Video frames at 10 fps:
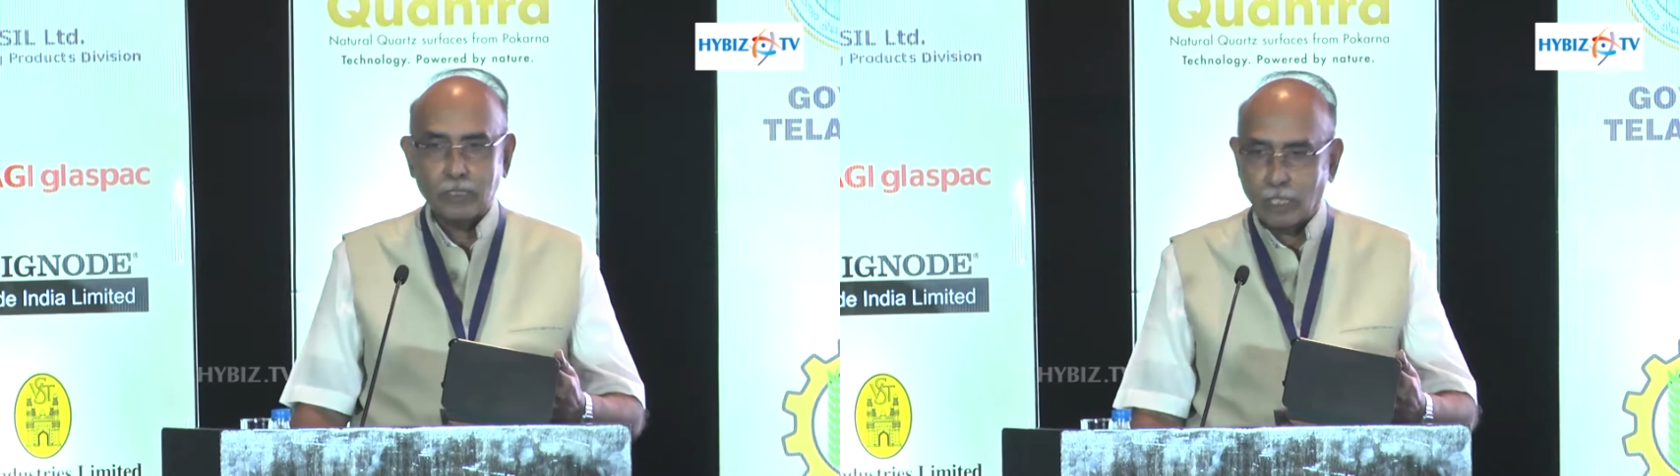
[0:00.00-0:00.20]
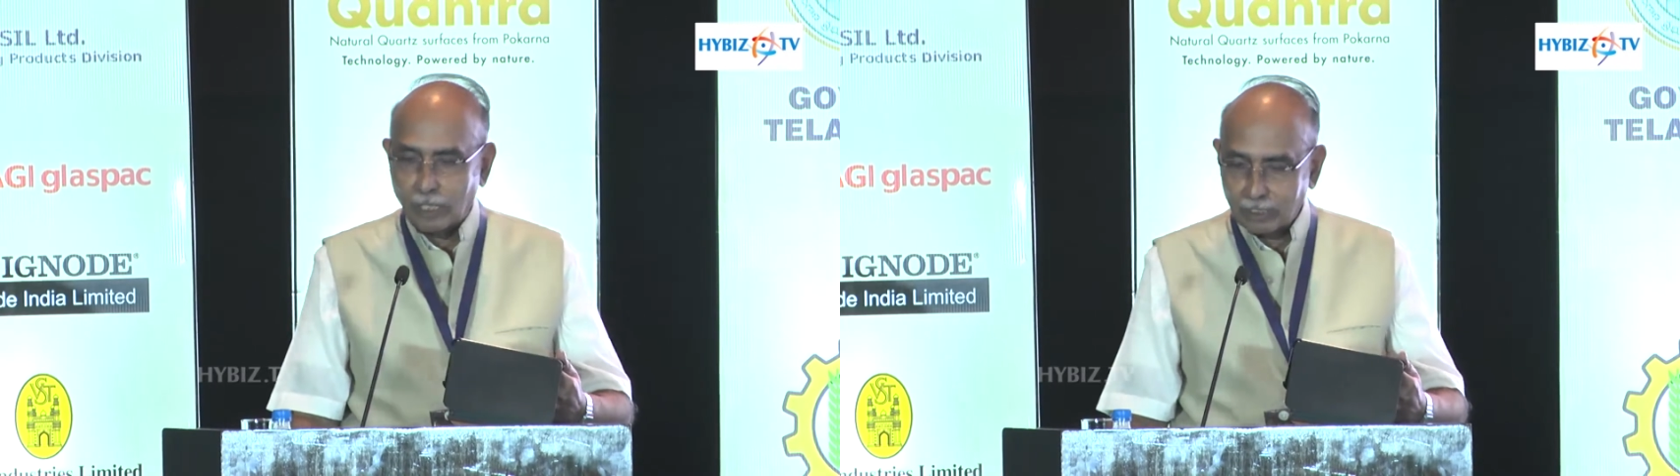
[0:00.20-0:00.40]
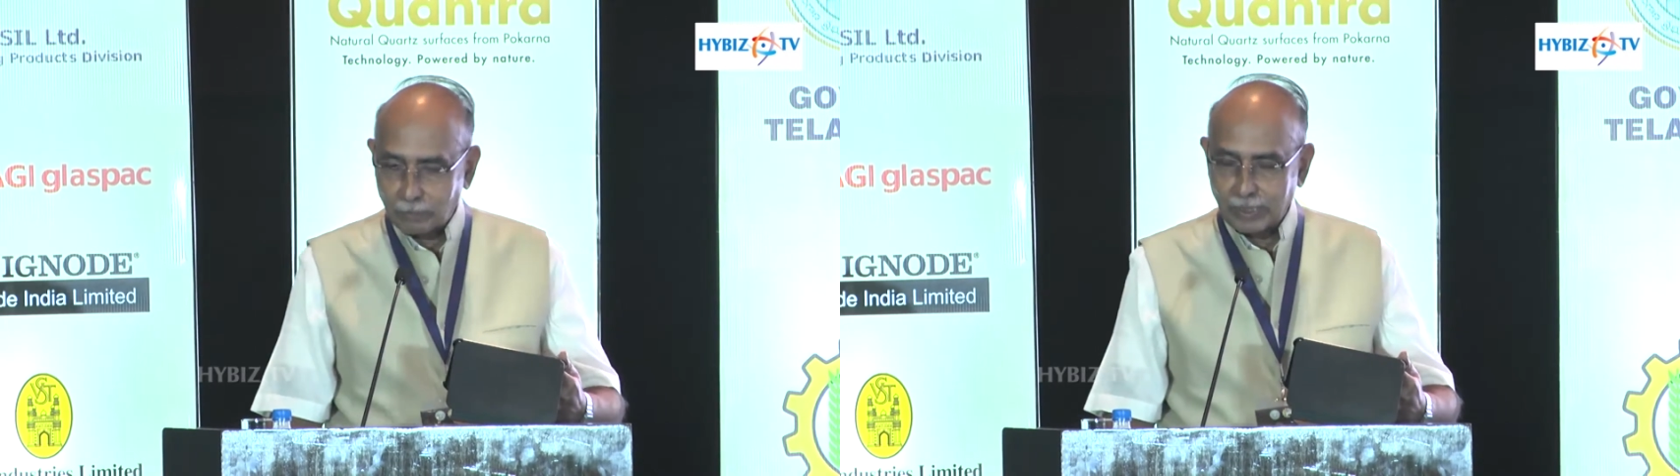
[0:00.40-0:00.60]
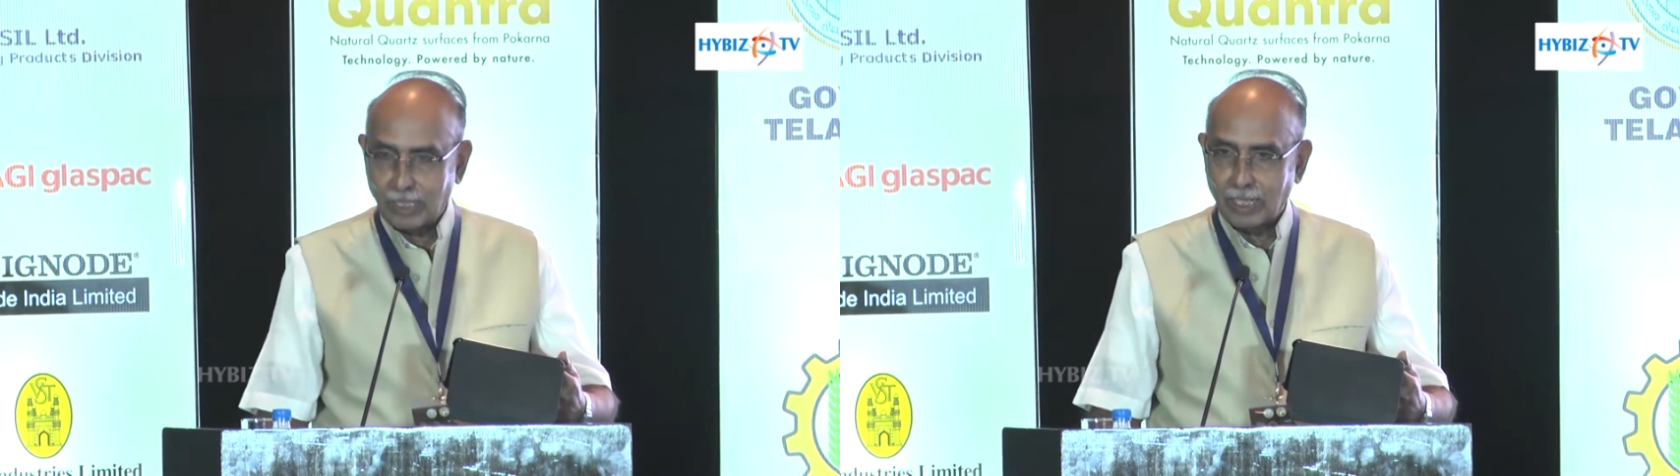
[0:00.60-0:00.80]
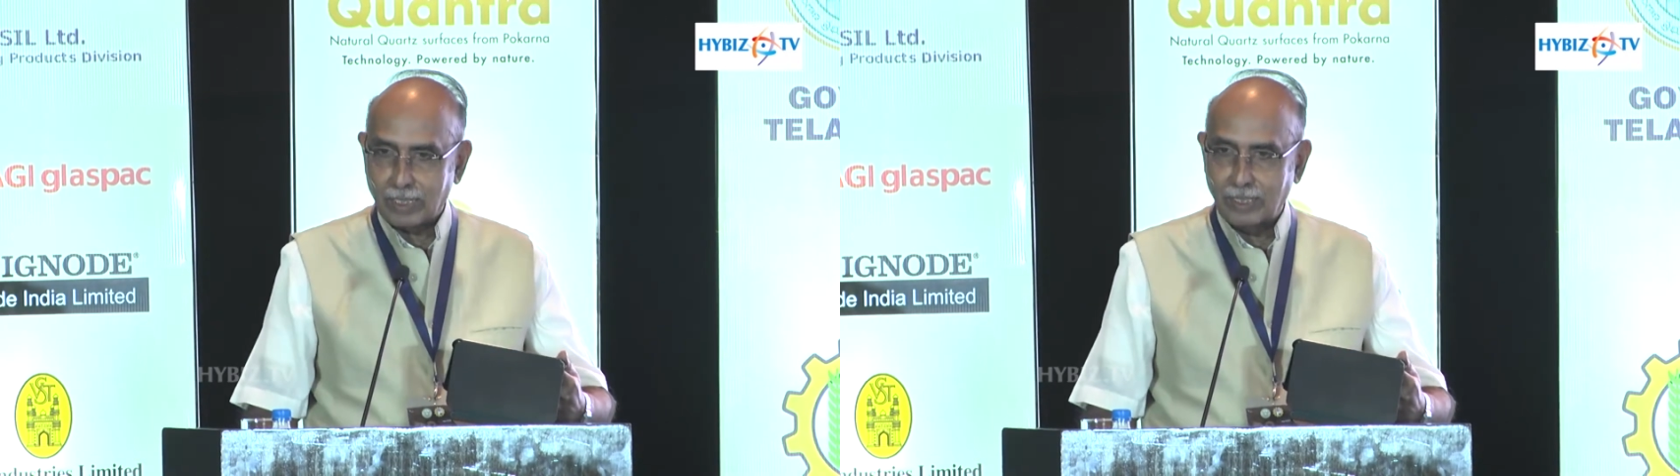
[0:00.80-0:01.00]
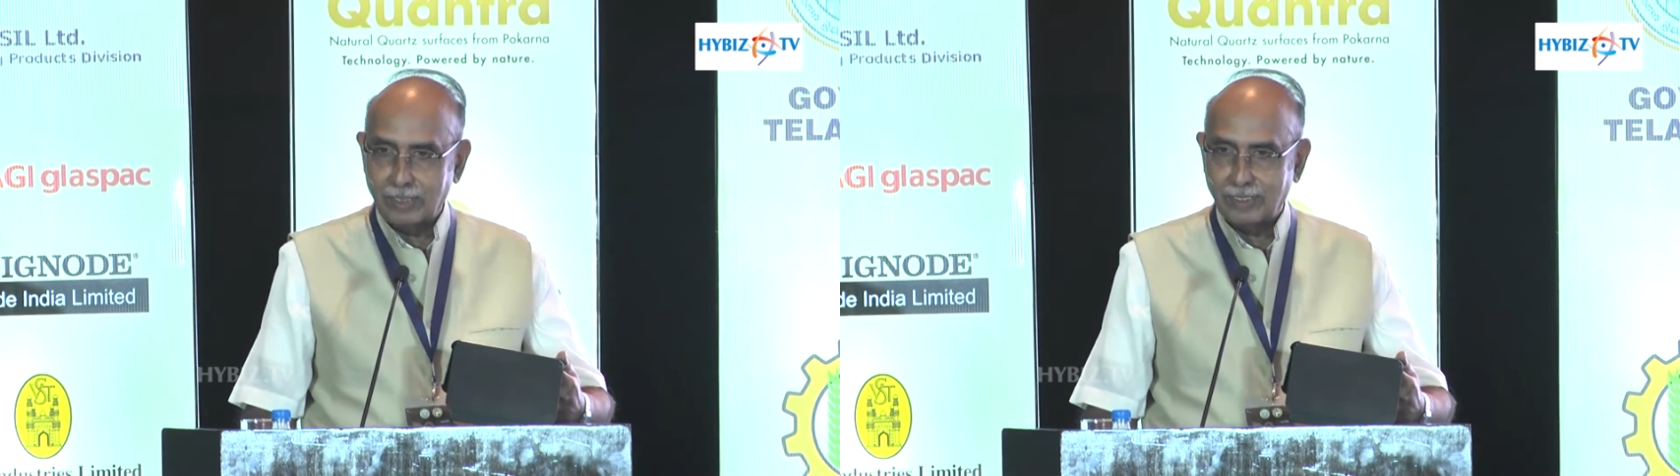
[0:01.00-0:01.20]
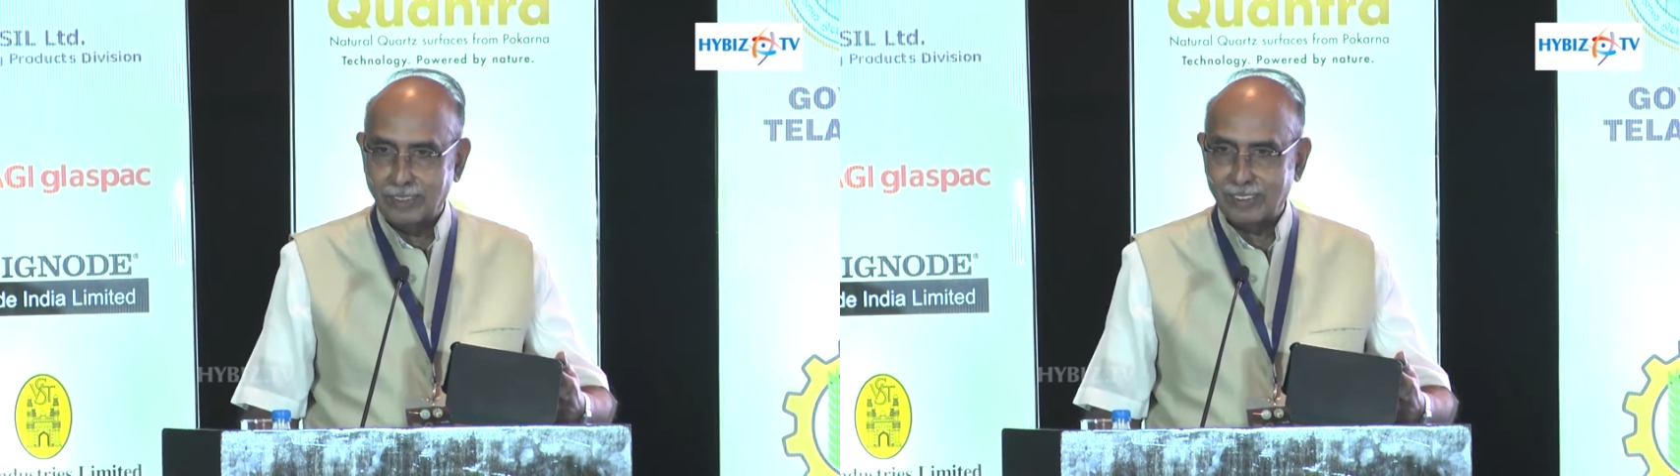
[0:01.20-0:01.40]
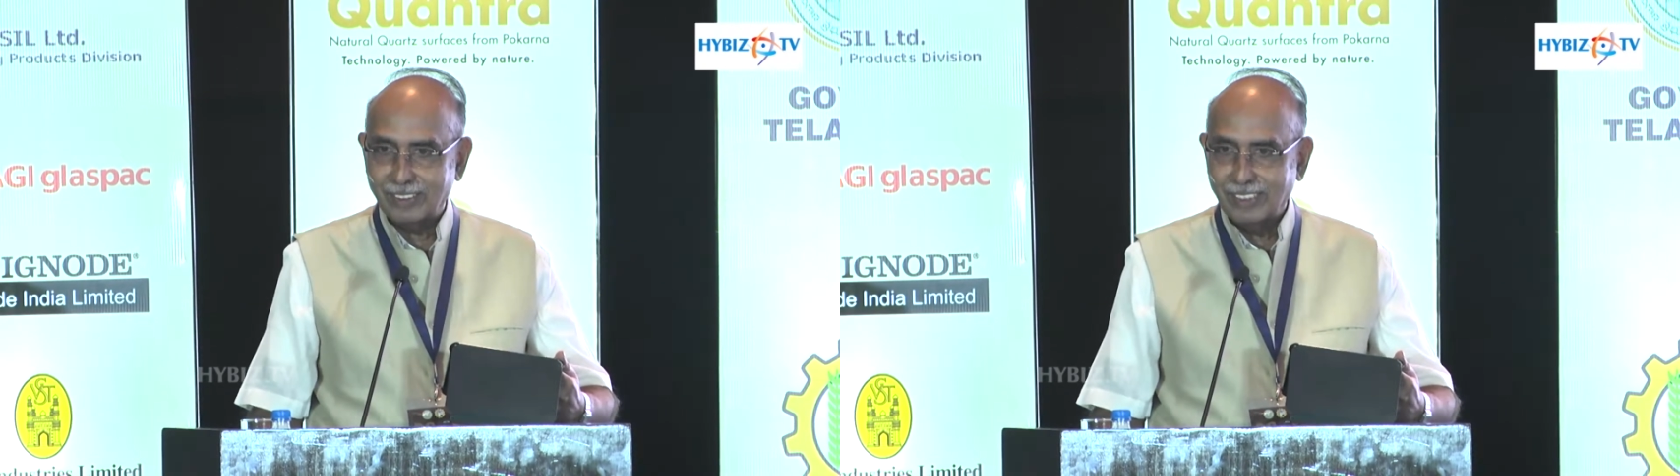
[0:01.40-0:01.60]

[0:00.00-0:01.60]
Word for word: asked by the organizers